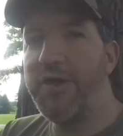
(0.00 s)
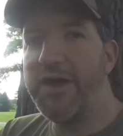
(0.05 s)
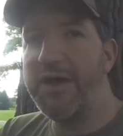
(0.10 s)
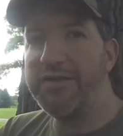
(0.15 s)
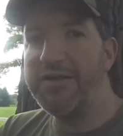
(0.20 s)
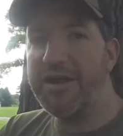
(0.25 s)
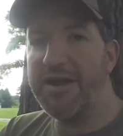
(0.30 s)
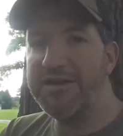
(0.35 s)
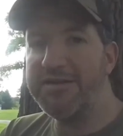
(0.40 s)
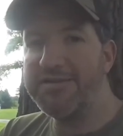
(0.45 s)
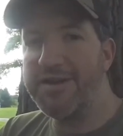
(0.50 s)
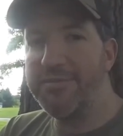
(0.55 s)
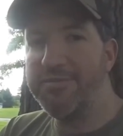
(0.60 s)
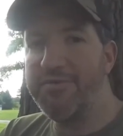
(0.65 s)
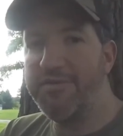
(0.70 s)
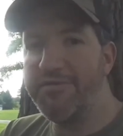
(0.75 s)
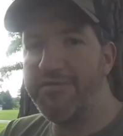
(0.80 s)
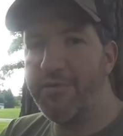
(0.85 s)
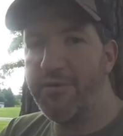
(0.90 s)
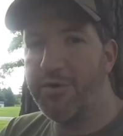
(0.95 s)
thing that I
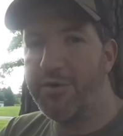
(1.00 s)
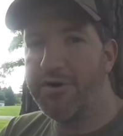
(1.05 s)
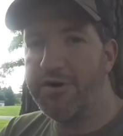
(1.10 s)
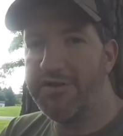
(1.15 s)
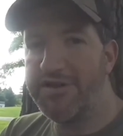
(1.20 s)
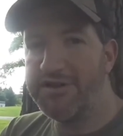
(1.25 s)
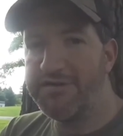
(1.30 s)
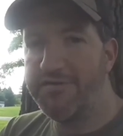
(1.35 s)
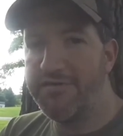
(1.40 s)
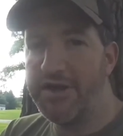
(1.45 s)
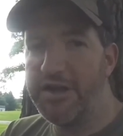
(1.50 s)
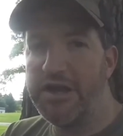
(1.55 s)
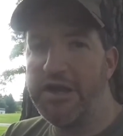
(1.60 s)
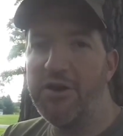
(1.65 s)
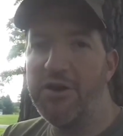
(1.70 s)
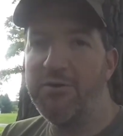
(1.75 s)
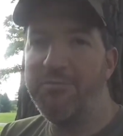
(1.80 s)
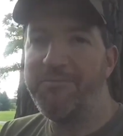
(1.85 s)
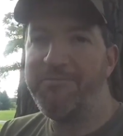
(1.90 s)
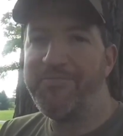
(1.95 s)
said before in this
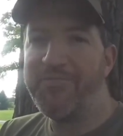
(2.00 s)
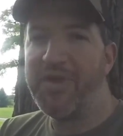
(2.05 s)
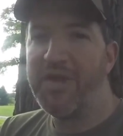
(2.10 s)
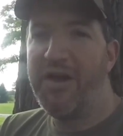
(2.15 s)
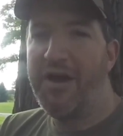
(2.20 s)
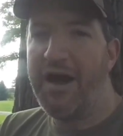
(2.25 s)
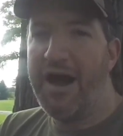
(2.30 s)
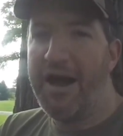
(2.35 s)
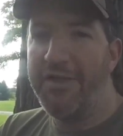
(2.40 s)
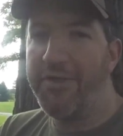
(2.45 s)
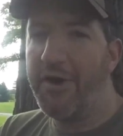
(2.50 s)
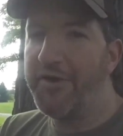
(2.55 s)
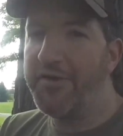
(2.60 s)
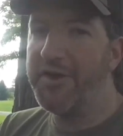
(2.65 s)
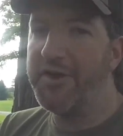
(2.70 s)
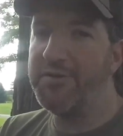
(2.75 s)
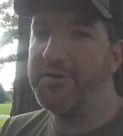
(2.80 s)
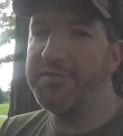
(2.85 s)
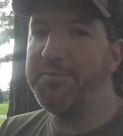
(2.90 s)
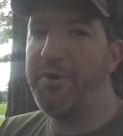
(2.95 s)
video, I
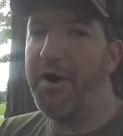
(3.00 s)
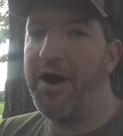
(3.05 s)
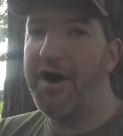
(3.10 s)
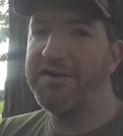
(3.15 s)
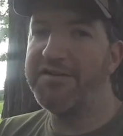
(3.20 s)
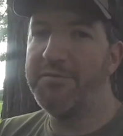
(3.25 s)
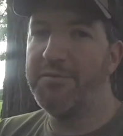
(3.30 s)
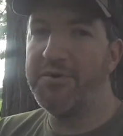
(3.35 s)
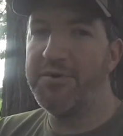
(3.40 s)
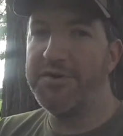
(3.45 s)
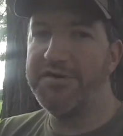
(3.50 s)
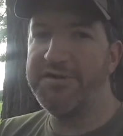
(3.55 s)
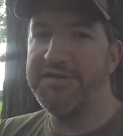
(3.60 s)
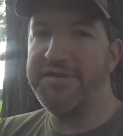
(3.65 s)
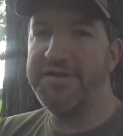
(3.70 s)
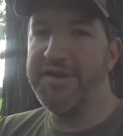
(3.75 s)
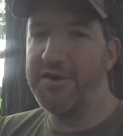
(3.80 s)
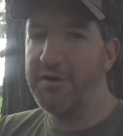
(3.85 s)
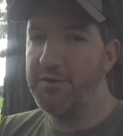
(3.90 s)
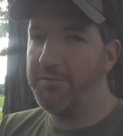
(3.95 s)
thought that it was possible to
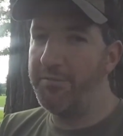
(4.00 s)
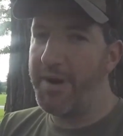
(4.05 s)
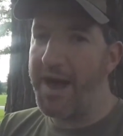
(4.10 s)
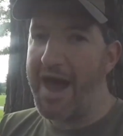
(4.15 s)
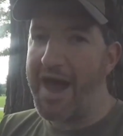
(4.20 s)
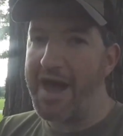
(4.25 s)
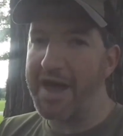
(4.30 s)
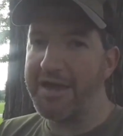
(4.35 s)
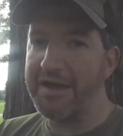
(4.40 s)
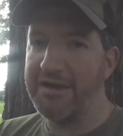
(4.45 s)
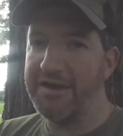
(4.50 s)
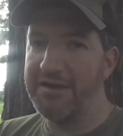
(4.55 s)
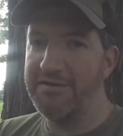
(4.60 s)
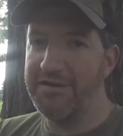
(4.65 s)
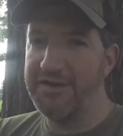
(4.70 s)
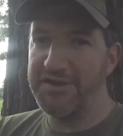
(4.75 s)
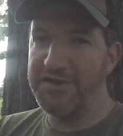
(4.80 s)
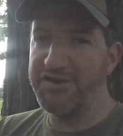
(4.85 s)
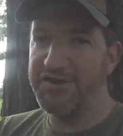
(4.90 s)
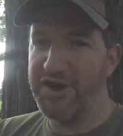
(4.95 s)
tilt back
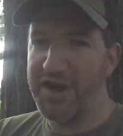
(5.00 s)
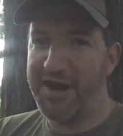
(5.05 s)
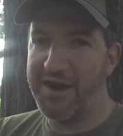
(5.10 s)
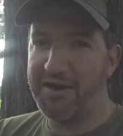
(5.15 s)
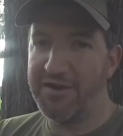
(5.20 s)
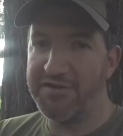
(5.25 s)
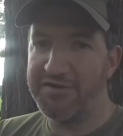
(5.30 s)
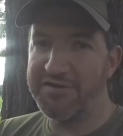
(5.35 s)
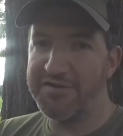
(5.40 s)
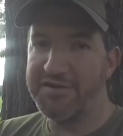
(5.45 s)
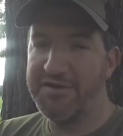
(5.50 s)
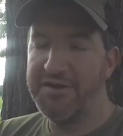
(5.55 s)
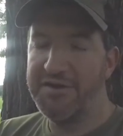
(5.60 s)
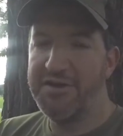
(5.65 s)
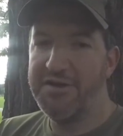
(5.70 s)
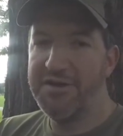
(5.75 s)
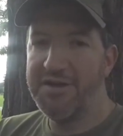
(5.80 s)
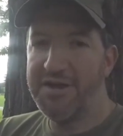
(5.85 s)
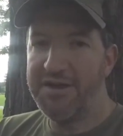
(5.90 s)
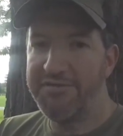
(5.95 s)
in these chairs
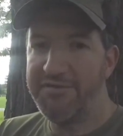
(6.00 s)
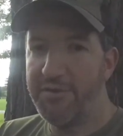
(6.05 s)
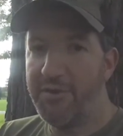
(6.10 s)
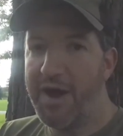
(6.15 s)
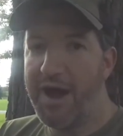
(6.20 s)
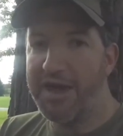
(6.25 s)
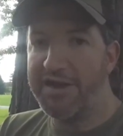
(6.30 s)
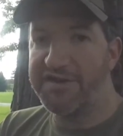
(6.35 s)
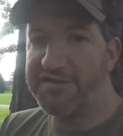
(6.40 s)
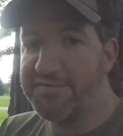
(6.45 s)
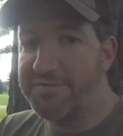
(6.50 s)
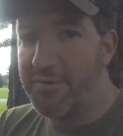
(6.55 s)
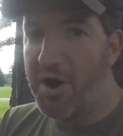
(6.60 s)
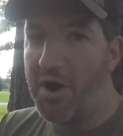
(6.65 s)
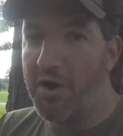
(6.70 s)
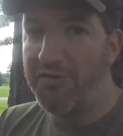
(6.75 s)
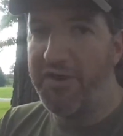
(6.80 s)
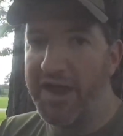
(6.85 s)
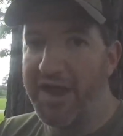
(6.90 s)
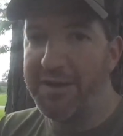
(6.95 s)
if you had a
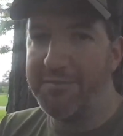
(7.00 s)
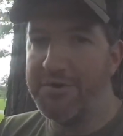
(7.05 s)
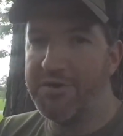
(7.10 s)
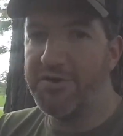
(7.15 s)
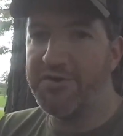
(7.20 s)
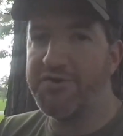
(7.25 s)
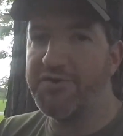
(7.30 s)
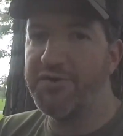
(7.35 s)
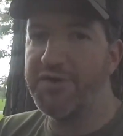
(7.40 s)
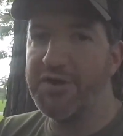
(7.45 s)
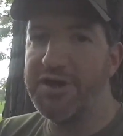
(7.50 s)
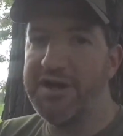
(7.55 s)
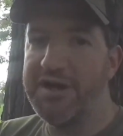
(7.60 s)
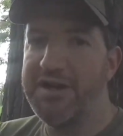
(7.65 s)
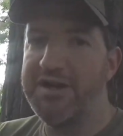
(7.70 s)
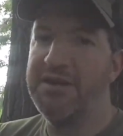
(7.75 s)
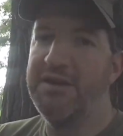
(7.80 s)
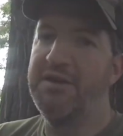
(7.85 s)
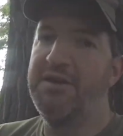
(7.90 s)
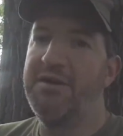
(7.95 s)
small diameter
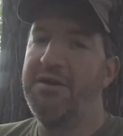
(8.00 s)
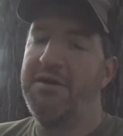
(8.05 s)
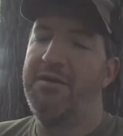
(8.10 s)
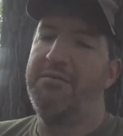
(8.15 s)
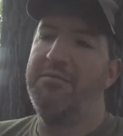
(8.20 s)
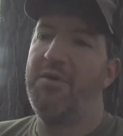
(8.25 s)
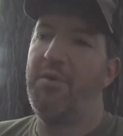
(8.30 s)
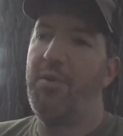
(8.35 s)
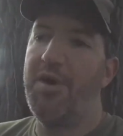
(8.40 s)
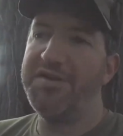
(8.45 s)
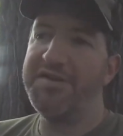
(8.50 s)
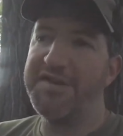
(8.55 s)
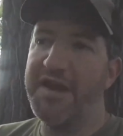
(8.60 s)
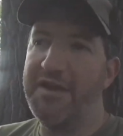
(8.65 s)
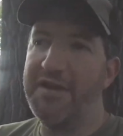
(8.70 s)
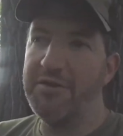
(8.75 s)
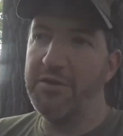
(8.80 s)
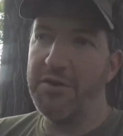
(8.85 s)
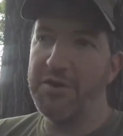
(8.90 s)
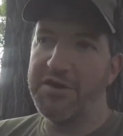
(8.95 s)
tree. But once
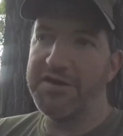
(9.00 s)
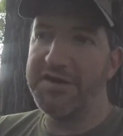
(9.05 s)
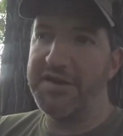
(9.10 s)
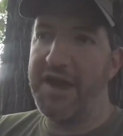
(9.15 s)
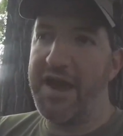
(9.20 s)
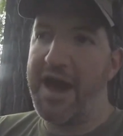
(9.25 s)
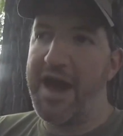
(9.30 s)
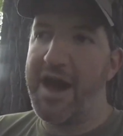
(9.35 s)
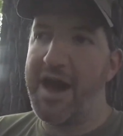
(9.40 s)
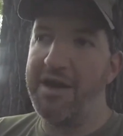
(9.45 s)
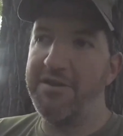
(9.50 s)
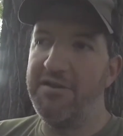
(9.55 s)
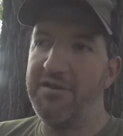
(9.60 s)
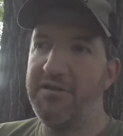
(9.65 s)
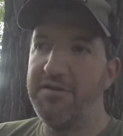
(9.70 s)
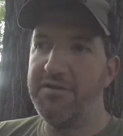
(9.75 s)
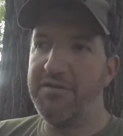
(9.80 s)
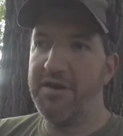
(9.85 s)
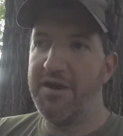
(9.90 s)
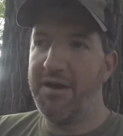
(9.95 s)
I looked at
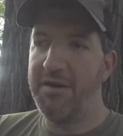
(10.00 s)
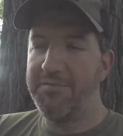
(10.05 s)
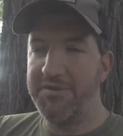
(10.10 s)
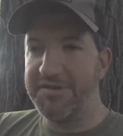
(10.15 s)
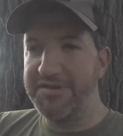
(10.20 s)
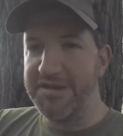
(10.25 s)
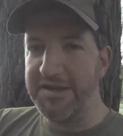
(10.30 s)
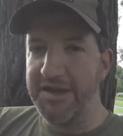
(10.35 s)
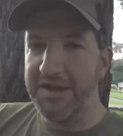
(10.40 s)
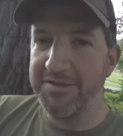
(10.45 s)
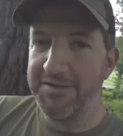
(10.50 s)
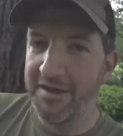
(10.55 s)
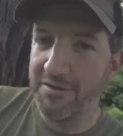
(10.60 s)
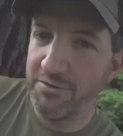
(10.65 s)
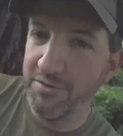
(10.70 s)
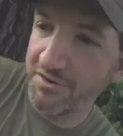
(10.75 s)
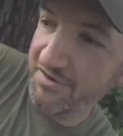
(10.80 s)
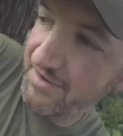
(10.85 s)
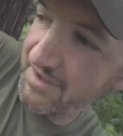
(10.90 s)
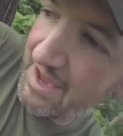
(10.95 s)
the teeth, I
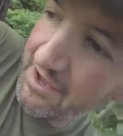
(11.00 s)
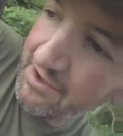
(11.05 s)
looked